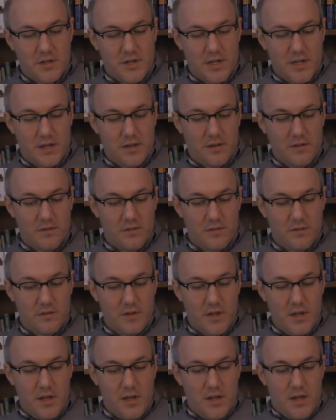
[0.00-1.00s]
is
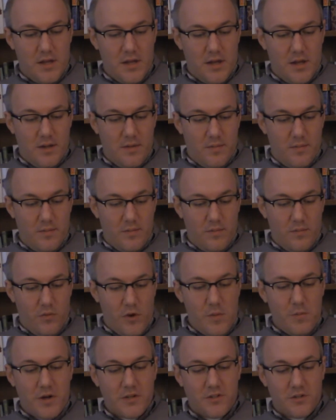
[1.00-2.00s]

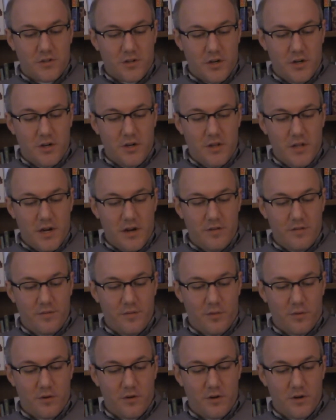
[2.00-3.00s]
we must
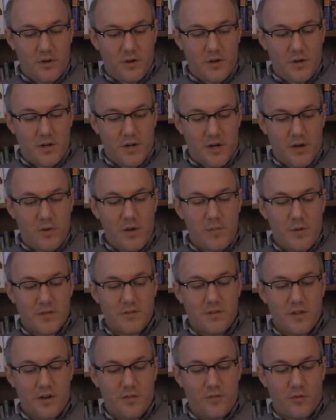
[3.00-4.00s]
therefore
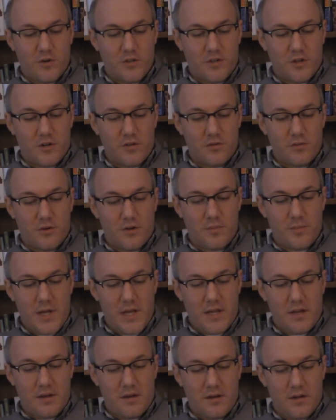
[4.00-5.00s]
turn toward
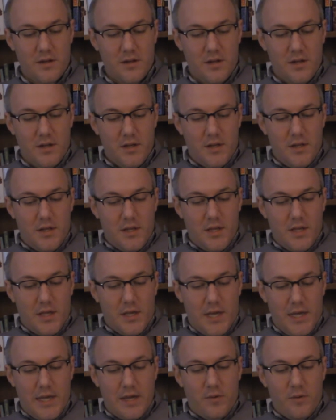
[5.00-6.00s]
men.
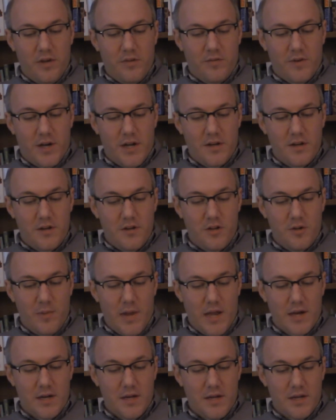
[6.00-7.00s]
Can't we find in
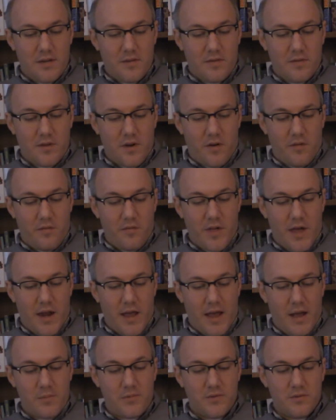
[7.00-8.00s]
humanity itself that
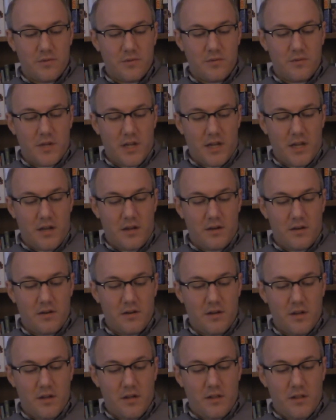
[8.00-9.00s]
absolute end
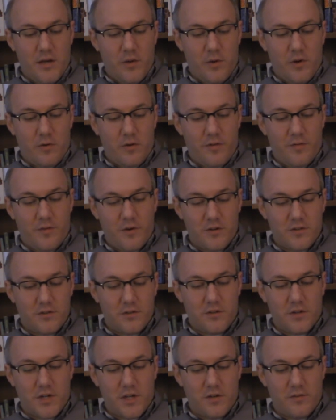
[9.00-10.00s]
that we were first
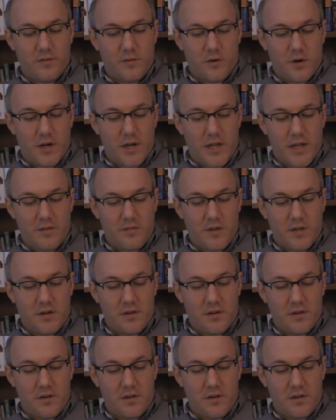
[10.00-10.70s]
looking for in heaven?